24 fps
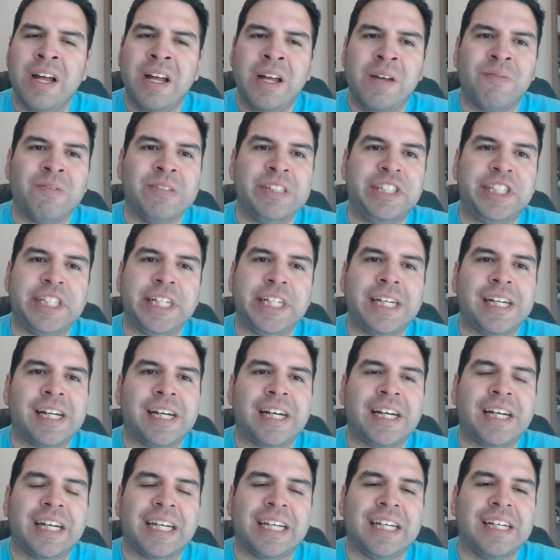
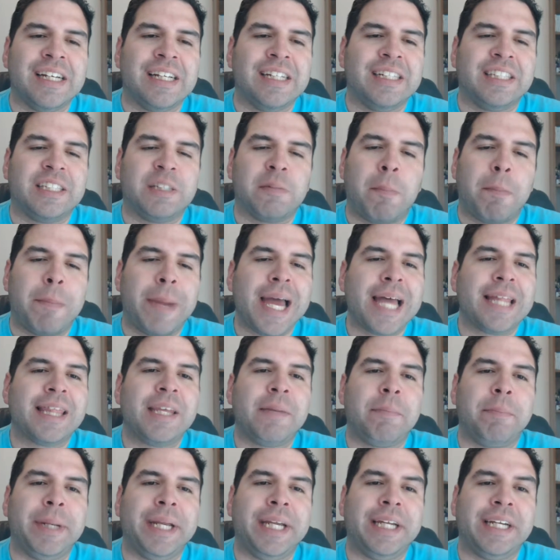Vegeta is badly
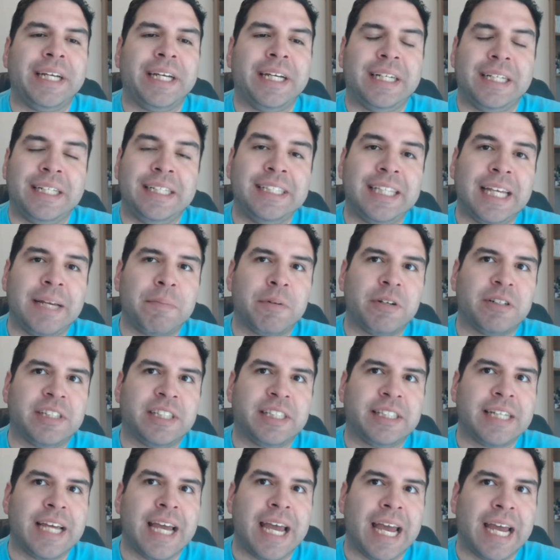beaten, he's able to
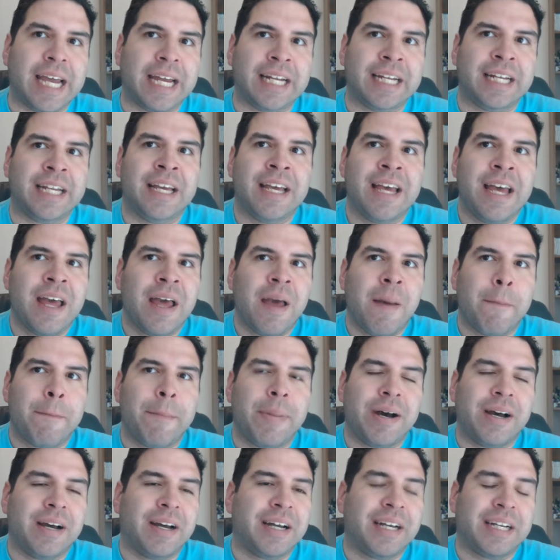stand,
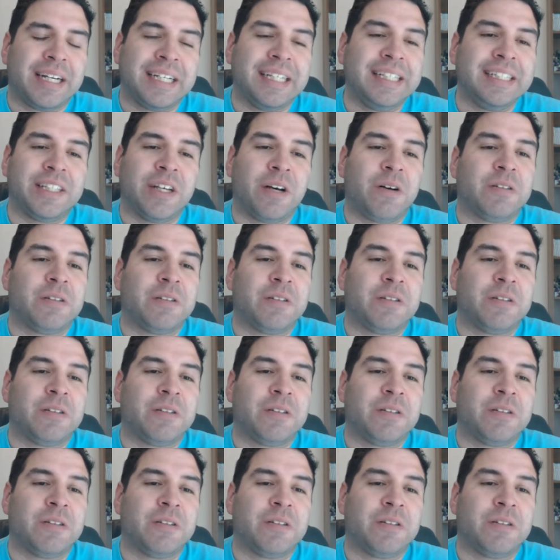but he's all